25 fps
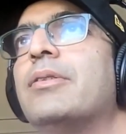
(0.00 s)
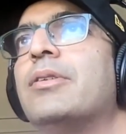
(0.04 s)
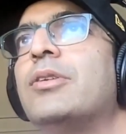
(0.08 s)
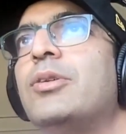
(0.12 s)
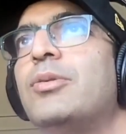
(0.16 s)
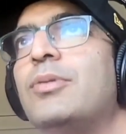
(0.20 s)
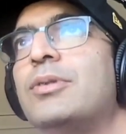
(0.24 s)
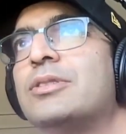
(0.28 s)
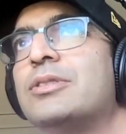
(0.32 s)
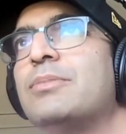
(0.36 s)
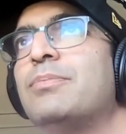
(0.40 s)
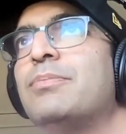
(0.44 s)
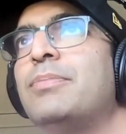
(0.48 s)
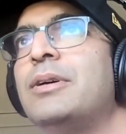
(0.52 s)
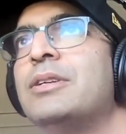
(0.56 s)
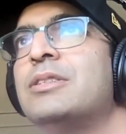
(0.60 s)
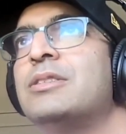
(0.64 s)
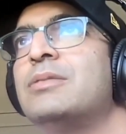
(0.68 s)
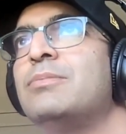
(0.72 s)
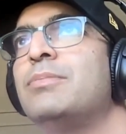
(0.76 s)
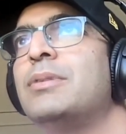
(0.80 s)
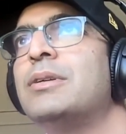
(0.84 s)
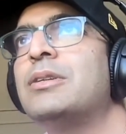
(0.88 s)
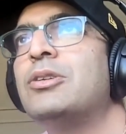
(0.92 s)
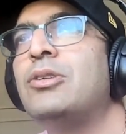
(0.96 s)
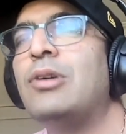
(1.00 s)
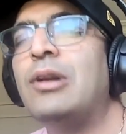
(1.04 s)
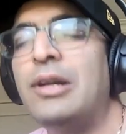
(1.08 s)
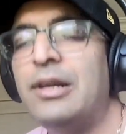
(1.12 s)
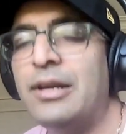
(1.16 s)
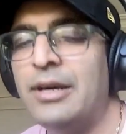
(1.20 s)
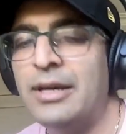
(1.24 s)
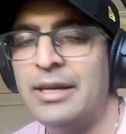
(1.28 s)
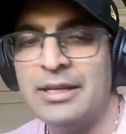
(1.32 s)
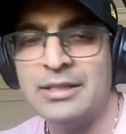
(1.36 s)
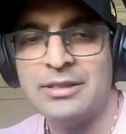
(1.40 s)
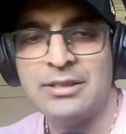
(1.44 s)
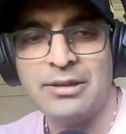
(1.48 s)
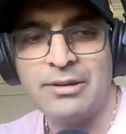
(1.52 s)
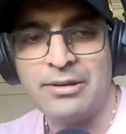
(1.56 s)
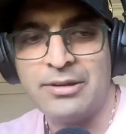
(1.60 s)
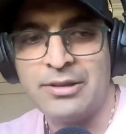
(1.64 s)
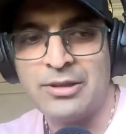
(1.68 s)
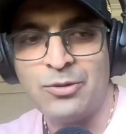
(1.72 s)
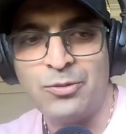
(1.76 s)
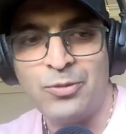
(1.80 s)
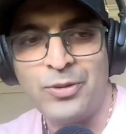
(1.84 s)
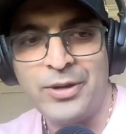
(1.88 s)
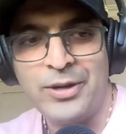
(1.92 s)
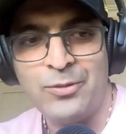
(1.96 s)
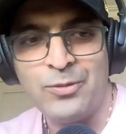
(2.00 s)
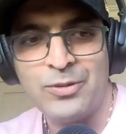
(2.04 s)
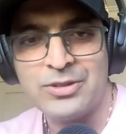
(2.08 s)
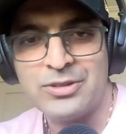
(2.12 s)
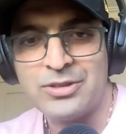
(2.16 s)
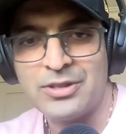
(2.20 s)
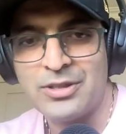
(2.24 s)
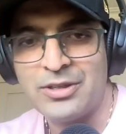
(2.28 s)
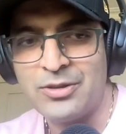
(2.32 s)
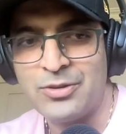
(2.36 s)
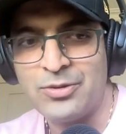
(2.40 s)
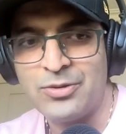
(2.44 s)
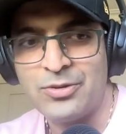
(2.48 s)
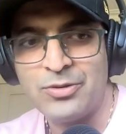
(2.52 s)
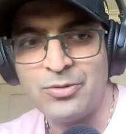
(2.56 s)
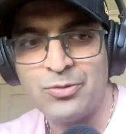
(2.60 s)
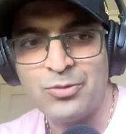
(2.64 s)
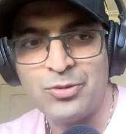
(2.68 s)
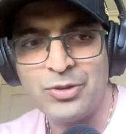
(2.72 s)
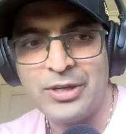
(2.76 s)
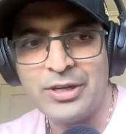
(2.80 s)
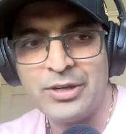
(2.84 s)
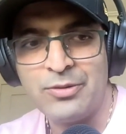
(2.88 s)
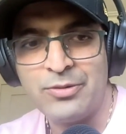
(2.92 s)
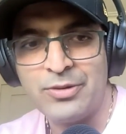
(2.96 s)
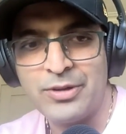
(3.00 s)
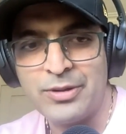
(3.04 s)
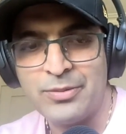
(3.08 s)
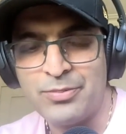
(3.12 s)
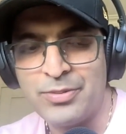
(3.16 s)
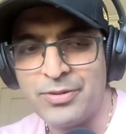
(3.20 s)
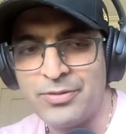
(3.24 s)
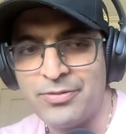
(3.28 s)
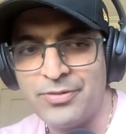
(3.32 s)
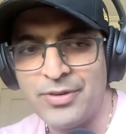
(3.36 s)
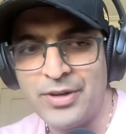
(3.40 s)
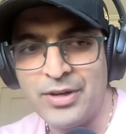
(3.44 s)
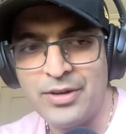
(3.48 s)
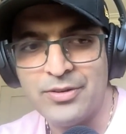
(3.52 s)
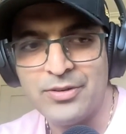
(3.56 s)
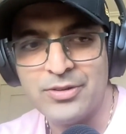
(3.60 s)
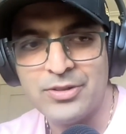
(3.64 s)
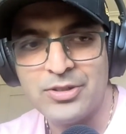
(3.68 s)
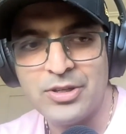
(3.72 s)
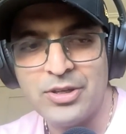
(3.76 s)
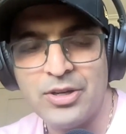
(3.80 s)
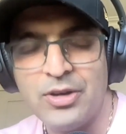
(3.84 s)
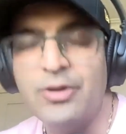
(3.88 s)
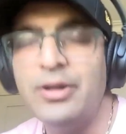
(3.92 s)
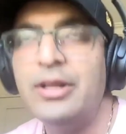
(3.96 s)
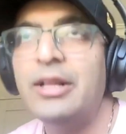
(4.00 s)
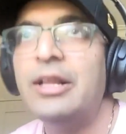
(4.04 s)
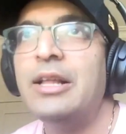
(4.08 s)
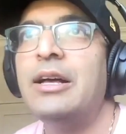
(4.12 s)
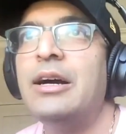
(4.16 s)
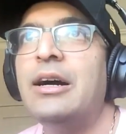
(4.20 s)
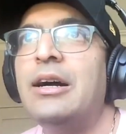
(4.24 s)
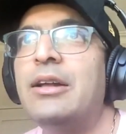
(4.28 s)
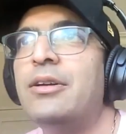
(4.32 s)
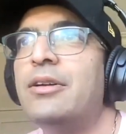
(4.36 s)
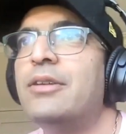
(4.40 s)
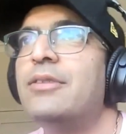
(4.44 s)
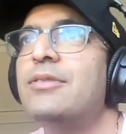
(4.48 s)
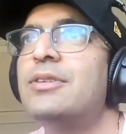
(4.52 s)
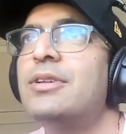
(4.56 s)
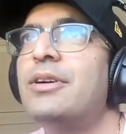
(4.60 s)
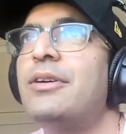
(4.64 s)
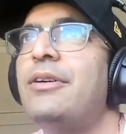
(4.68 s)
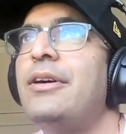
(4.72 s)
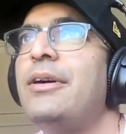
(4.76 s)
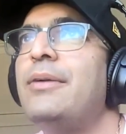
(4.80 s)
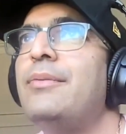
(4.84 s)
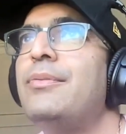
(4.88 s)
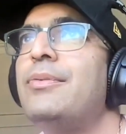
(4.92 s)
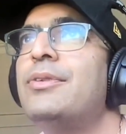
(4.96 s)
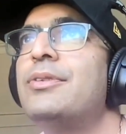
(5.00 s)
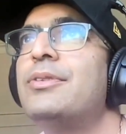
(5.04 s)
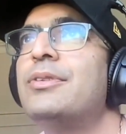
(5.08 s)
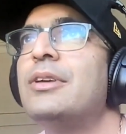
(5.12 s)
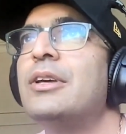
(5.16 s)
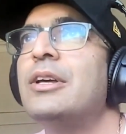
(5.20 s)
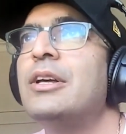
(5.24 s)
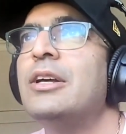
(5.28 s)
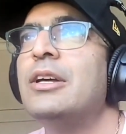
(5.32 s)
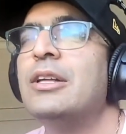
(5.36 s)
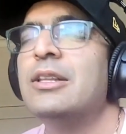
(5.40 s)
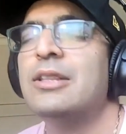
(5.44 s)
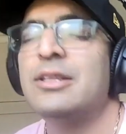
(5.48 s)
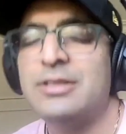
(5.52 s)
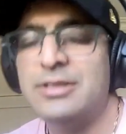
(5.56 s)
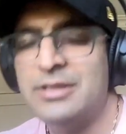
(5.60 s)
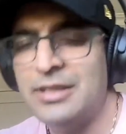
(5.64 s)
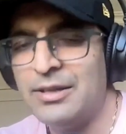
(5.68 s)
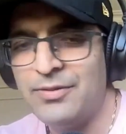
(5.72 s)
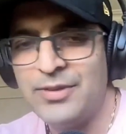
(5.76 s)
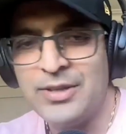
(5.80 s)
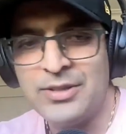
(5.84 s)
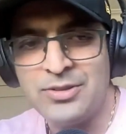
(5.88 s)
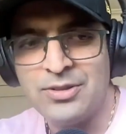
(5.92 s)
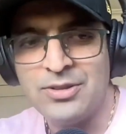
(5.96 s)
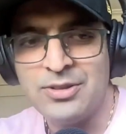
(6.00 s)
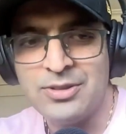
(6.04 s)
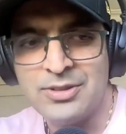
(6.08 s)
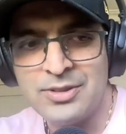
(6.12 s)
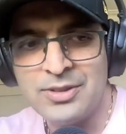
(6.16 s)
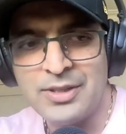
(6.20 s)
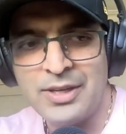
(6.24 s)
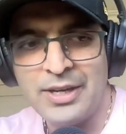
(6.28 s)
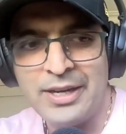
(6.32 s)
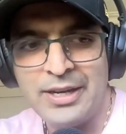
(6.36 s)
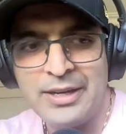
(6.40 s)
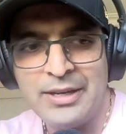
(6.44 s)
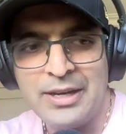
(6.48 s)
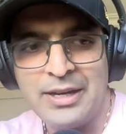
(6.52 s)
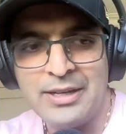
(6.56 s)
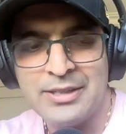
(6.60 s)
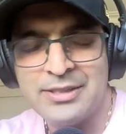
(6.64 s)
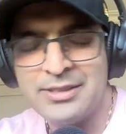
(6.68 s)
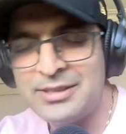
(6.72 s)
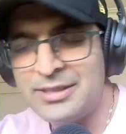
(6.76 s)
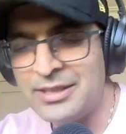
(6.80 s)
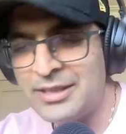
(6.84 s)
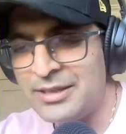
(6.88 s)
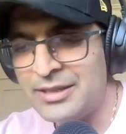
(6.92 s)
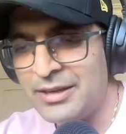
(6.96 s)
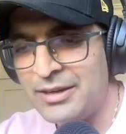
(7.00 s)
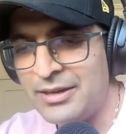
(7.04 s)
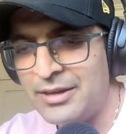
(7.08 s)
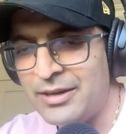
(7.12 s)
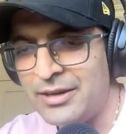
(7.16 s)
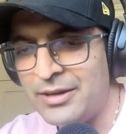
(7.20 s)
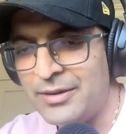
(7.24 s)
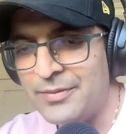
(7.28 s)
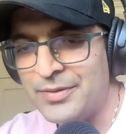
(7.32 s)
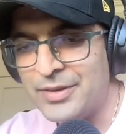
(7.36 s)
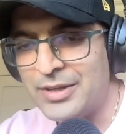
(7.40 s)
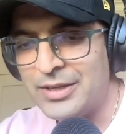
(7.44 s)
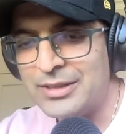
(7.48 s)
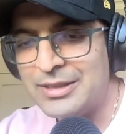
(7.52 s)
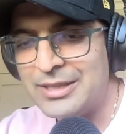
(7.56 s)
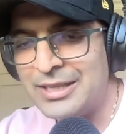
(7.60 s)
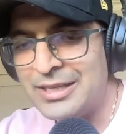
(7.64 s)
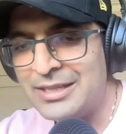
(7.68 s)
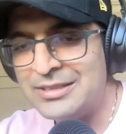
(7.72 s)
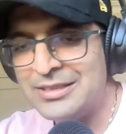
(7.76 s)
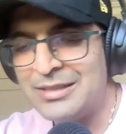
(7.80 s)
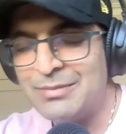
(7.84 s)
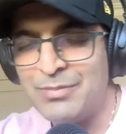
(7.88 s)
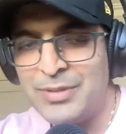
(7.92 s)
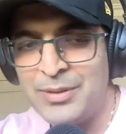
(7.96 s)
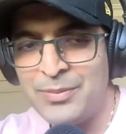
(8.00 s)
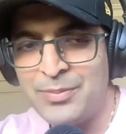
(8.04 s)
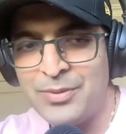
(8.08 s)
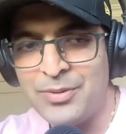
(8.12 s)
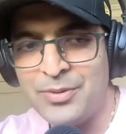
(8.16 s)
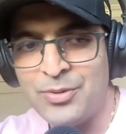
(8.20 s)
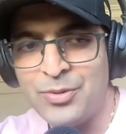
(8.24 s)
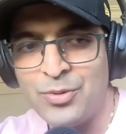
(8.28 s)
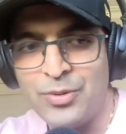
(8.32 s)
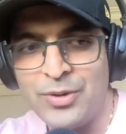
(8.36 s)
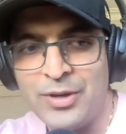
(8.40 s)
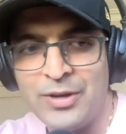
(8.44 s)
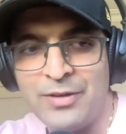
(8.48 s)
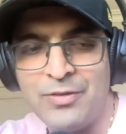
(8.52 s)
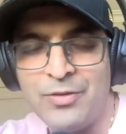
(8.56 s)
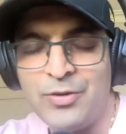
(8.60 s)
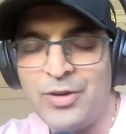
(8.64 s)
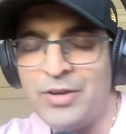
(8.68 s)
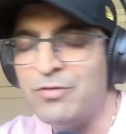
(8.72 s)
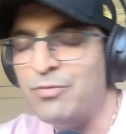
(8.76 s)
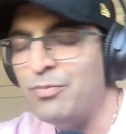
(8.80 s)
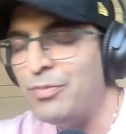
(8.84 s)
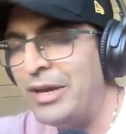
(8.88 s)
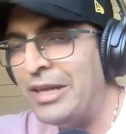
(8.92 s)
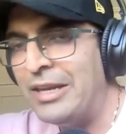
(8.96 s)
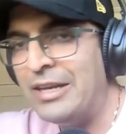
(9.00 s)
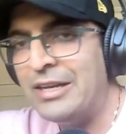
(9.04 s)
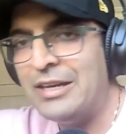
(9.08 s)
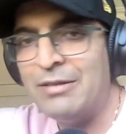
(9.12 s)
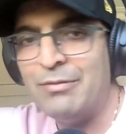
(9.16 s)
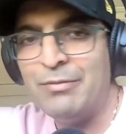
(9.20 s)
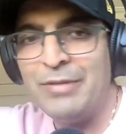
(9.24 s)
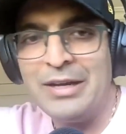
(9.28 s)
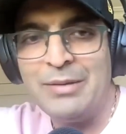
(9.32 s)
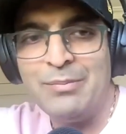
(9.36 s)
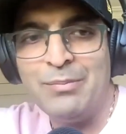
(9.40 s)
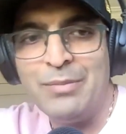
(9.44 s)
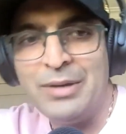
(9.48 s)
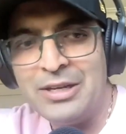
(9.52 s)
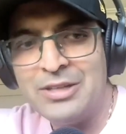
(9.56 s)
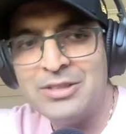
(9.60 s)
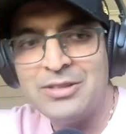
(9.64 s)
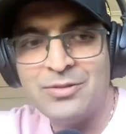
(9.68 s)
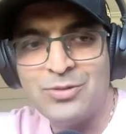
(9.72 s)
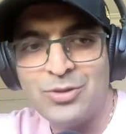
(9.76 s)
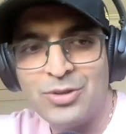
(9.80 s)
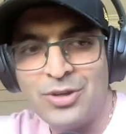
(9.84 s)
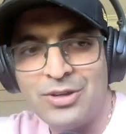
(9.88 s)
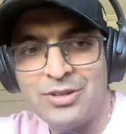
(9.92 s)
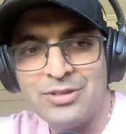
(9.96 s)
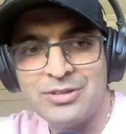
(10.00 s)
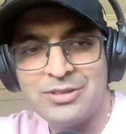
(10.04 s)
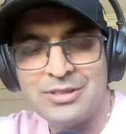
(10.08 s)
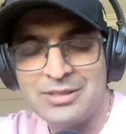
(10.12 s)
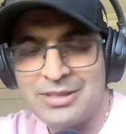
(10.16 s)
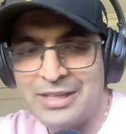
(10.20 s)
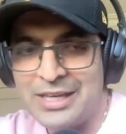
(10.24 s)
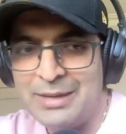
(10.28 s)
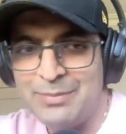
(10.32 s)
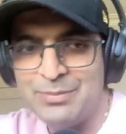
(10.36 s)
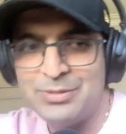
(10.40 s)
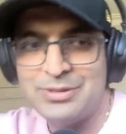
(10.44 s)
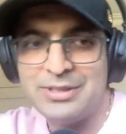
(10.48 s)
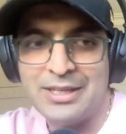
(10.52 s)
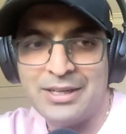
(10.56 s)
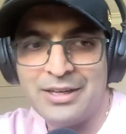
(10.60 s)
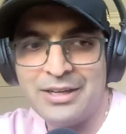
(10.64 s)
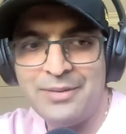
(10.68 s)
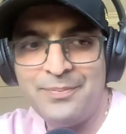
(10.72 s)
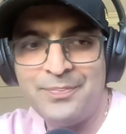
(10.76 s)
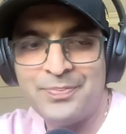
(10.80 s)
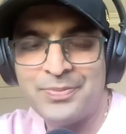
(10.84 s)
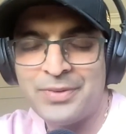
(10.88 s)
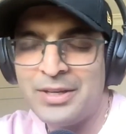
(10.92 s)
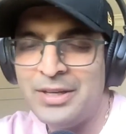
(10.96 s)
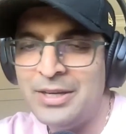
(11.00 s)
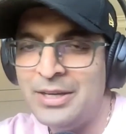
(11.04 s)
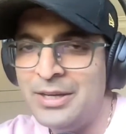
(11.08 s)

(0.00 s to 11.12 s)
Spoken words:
you as a person, but your learnings along the way, which are really, really profound. A lot of times the stuff that you say are things that people who have made it and made millions of dollars keep saying it.